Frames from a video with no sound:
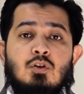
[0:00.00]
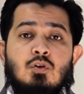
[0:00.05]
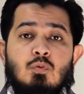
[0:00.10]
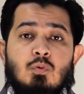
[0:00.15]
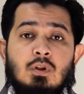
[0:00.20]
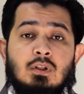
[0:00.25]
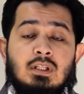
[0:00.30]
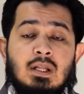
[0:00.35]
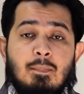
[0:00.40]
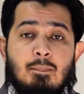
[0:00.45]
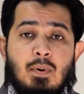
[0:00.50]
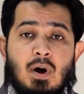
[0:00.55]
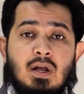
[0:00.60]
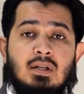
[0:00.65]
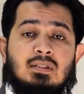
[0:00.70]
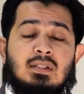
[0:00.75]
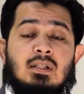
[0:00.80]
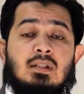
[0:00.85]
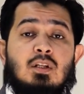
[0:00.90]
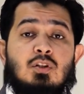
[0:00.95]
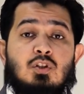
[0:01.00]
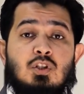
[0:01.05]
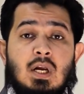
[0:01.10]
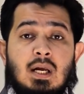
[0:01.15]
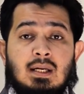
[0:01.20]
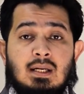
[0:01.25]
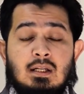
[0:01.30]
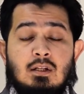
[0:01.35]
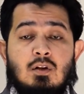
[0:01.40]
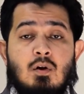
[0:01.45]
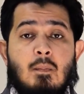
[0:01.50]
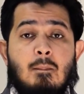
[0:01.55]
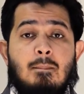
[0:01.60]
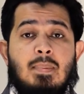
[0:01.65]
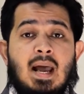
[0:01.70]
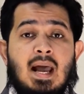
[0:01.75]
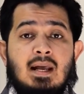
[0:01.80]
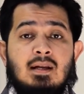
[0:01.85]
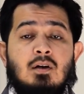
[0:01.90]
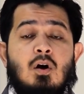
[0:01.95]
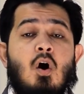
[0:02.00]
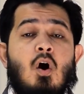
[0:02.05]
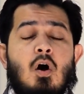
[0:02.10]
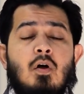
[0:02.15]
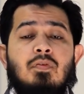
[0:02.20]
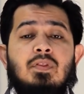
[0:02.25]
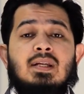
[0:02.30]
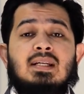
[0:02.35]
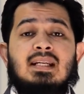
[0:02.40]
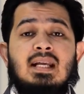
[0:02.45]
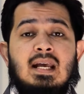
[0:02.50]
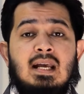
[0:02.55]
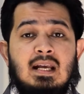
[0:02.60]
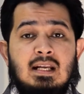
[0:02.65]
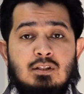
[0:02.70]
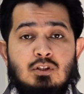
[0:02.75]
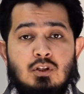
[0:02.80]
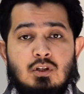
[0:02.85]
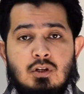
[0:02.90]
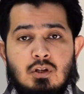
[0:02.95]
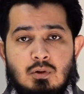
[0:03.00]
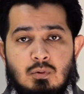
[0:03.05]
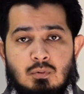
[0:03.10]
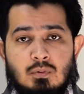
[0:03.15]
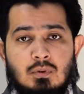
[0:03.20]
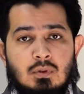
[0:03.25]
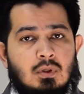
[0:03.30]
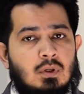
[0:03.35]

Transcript: you will deposit the check in your bank on the day it's due.